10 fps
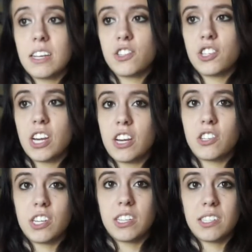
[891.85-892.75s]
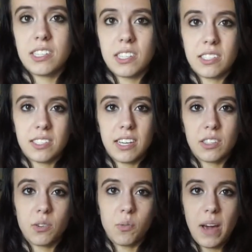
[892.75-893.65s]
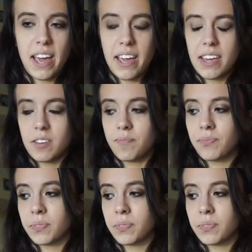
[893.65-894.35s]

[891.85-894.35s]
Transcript: it changes like the way